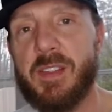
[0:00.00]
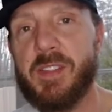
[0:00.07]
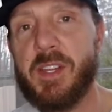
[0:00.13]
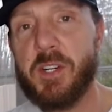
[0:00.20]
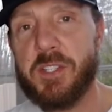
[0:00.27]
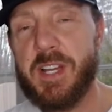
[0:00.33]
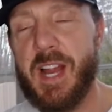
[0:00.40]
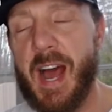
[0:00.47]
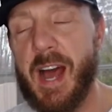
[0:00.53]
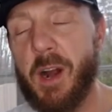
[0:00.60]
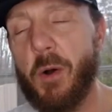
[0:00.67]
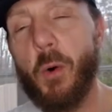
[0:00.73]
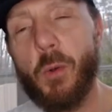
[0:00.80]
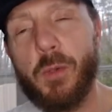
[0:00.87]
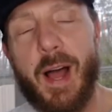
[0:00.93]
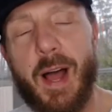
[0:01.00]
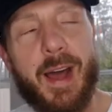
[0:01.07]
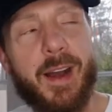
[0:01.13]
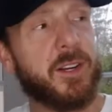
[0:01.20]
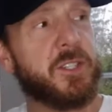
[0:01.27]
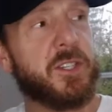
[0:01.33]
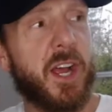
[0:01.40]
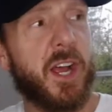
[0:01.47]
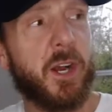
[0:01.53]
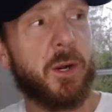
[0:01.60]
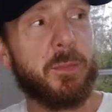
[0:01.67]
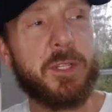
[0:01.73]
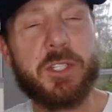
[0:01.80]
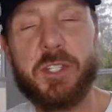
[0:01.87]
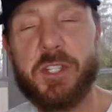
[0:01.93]
There's not a whole lot on
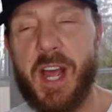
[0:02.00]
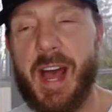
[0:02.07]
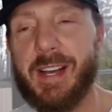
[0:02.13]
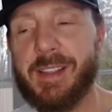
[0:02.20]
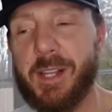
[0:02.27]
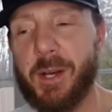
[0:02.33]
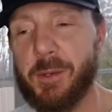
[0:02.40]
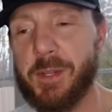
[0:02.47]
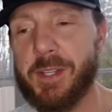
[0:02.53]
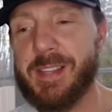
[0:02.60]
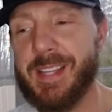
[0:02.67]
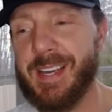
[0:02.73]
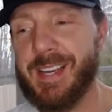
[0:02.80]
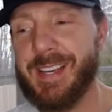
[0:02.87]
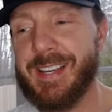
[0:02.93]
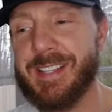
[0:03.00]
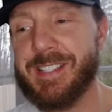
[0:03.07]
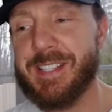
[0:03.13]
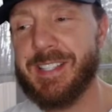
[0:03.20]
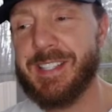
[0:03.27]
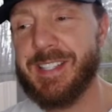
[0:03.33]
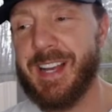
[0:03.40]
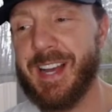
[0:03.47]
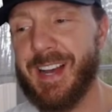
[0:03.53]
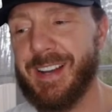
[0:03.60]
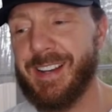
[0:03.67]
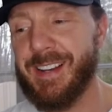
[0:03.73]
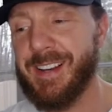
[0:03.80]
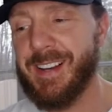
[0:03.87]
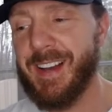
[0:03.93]
Gentleman's Jack. The only thing is I
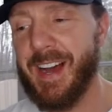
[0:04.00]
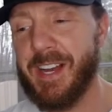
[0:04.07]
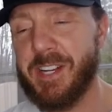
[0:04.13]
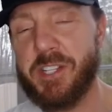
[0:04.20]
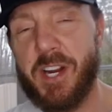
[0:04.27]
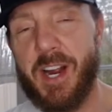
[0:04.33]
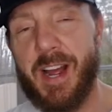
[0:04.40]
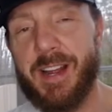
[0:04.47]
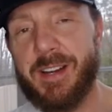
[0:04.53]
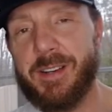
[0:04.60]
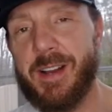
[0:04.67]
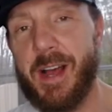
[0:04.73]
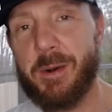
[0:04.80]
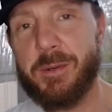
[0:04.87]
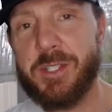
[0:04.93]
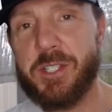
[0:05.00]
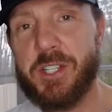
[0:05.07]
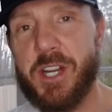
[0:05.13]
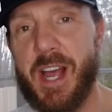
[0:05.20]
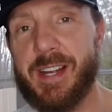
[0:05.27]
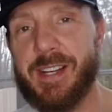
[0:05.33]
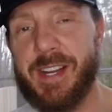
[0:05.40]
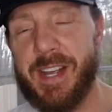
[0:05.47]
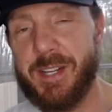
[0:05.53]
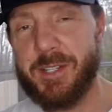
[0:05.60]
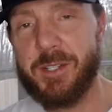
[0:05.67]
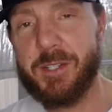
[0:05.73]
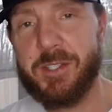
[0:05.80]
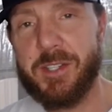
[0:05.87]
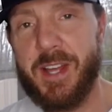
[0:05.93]
was Jack
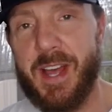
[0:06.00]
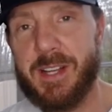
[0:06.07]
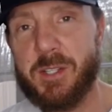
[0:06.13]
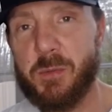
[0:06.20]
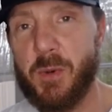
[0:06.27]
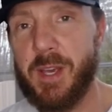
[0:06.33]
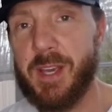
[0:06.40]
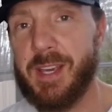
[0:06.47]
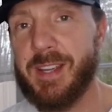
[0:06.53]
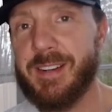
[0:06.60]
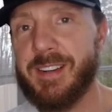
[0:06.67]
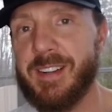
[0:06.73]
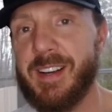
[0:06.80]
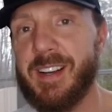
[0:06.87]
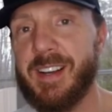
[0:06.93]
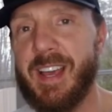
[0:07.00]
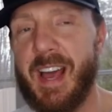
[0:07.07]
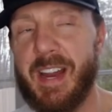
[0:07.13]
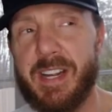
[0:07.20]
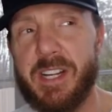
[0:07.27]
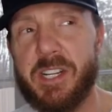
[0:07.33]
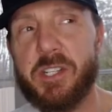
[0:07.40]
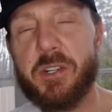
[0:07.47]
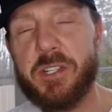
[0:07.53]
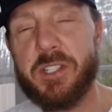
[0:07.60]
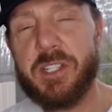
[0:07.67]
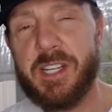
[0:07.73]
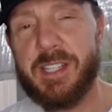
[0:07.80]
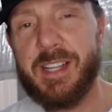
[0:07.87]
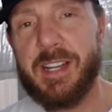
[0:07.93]
Daniels last week, and kind of
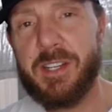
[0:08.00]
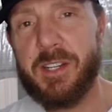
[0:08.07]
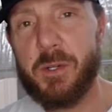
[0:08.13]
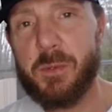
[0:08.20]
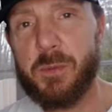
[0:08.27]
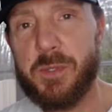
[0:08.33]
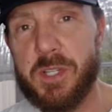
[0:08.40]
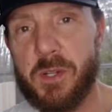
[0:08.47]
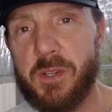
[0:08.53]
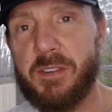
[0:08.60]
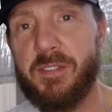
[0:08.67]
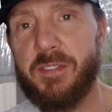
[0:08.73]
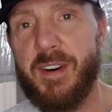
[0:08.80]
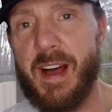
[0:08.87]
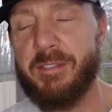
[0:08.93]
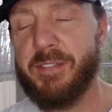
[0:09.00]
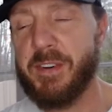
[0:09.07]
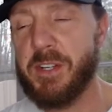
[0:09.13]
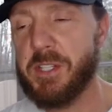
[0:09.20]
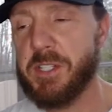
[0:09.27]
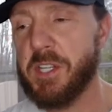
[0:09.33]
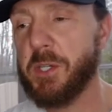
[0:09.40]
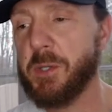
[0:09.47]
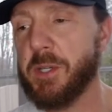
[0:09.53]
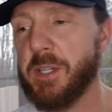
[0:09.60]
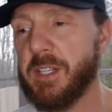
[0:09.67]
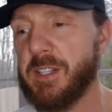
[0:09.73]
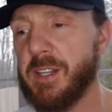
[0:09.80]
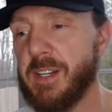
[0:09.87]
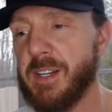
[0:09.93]
interesting, that dude was only 5'2"
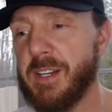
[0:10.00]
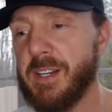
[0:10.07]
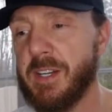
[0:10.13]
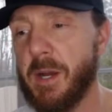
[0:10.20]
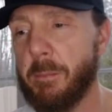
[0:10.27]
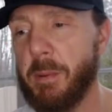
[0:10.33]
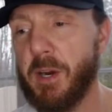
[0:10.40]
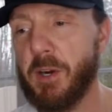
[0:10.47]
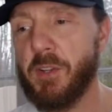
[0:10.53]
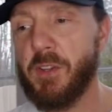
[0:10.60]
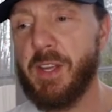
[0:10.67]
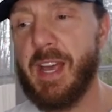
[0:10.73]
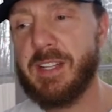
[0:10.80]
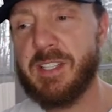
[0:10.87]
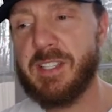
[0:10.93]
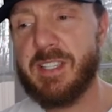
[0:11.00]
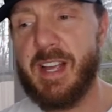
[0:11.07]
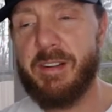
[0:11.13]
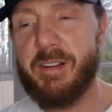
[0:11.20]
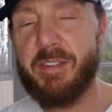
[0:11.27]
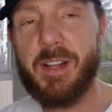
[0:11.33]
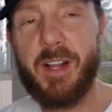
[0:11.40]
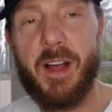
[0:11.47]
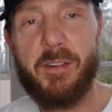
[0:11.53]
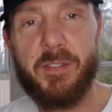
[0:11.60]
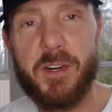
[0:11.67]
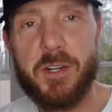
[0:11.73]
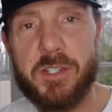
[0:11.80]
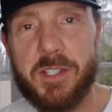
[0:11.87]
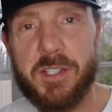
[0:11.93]
and apparently had 7
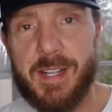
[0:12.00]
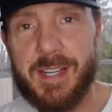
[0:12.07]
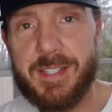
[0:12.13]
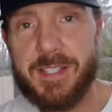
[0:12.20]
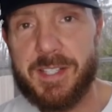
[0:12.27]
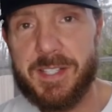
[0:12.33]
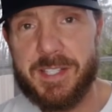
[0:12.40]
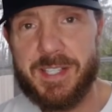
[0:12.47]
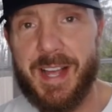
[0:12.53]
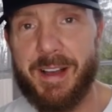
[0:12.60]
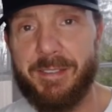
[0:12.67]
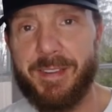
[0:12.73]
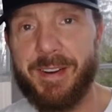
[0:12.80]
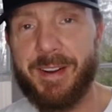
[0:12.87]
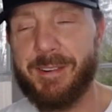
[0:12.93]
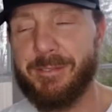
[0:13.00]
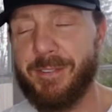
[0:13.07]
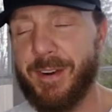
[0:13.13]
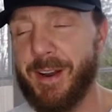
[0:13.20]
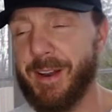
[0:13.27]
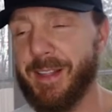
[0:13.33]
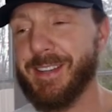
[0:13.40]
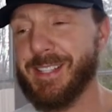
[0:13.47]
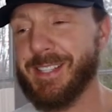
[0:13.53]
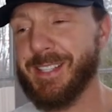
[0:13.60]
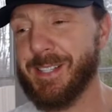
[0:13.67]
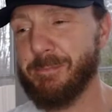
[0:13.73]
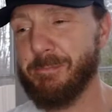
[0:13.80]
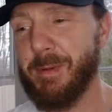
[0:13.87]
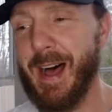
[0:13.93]
lovers, and that's the 7 on front of the
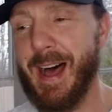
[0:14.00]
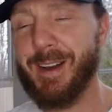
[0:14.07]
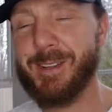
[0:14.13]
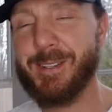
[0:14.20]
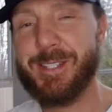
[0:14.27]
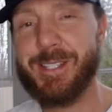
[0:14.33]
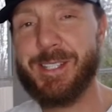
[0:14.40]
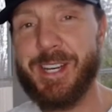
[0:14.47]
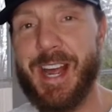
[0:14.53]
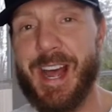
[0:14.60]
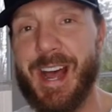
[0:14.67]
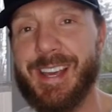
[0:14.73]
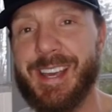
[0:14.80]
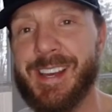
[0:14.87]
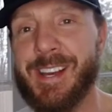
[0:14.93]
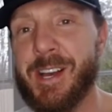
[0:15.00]
bottles of Jack.